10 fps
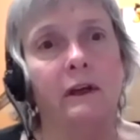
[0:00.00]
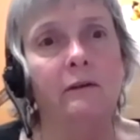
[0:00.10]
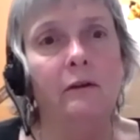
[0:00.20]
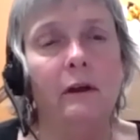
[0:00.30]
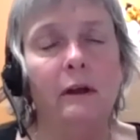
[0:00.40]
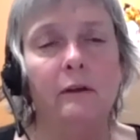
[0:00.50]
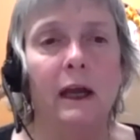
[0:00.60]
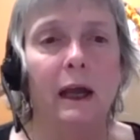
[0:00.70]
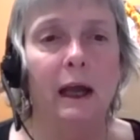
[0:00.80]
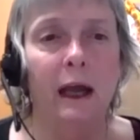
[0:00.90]
Dental health,
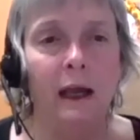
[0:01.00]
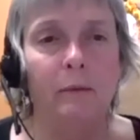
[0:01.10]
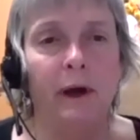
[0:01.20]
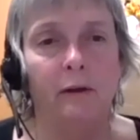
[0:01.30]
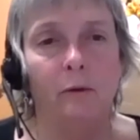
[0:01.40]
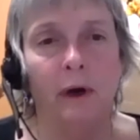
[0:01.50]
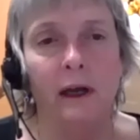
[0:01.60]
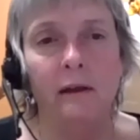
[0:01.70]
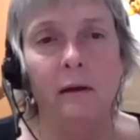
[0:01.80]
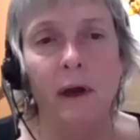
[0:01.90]
hey, by the
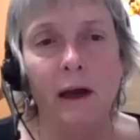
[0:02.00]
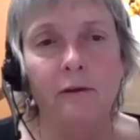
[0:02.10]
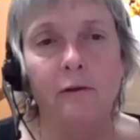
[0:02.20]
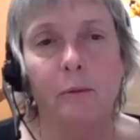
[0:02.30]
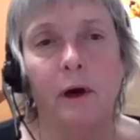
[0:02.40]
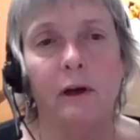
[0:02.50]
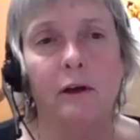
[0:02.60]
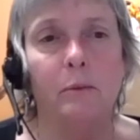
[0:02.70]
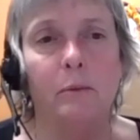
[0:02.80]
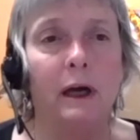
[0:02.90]
way, the mouth is part of
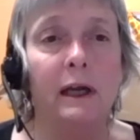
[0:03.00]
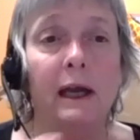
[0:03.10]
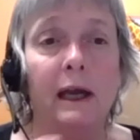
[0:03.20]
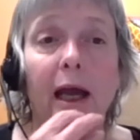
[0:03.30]
your body,